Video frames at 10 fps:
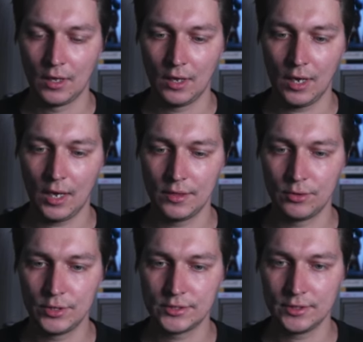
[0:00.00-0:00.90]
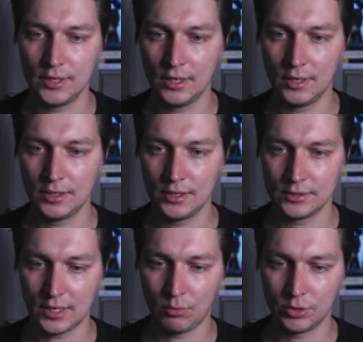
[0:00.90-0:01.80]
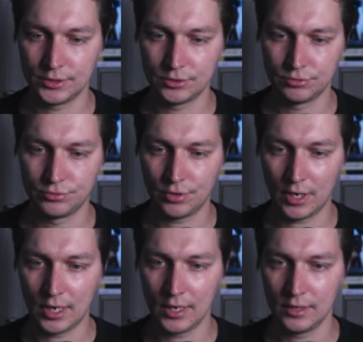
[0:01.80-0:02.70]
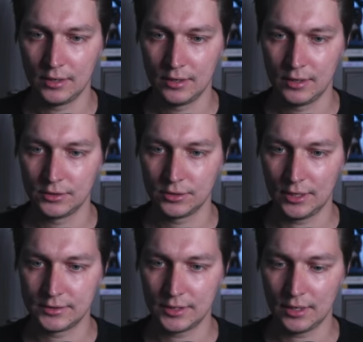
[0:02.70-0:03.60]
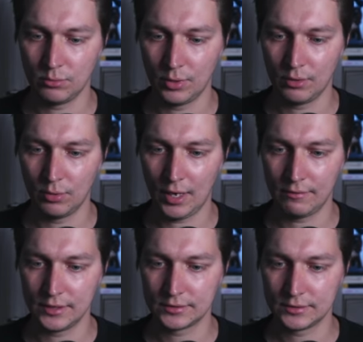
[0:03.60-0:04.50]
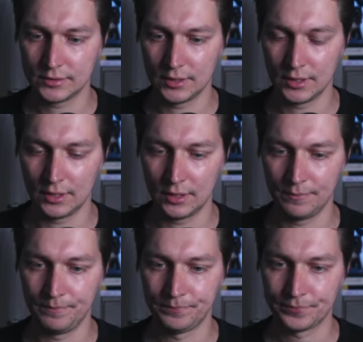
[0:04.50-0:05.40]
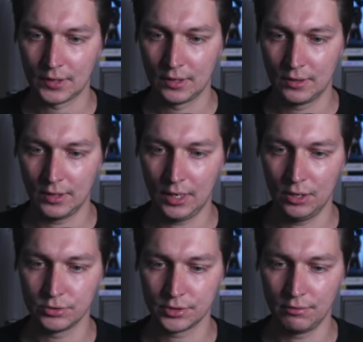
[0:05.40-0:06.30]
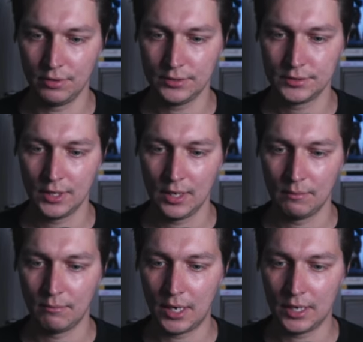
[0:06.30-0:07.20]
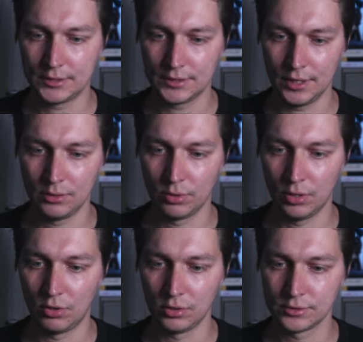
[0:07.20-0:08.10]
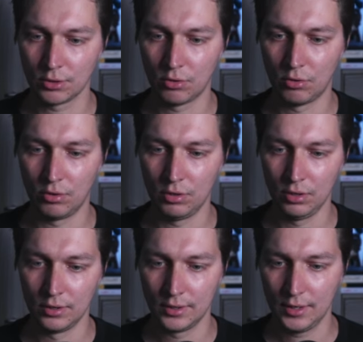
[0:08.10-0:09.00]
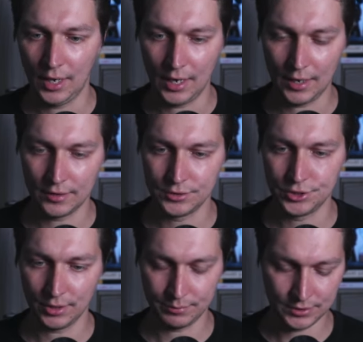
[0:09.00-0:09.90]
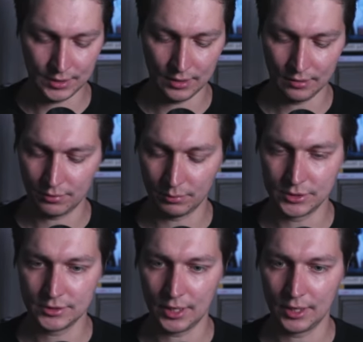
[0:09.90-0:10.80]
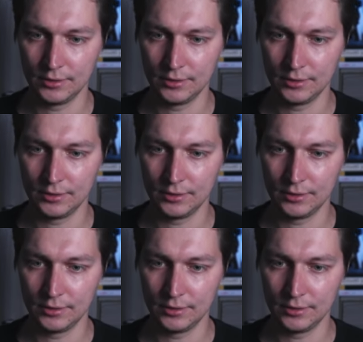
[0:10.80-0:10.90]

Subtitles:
And the reason here is I wanted to try, so let's say we have this hello service, but it will also call another gRPC from inside.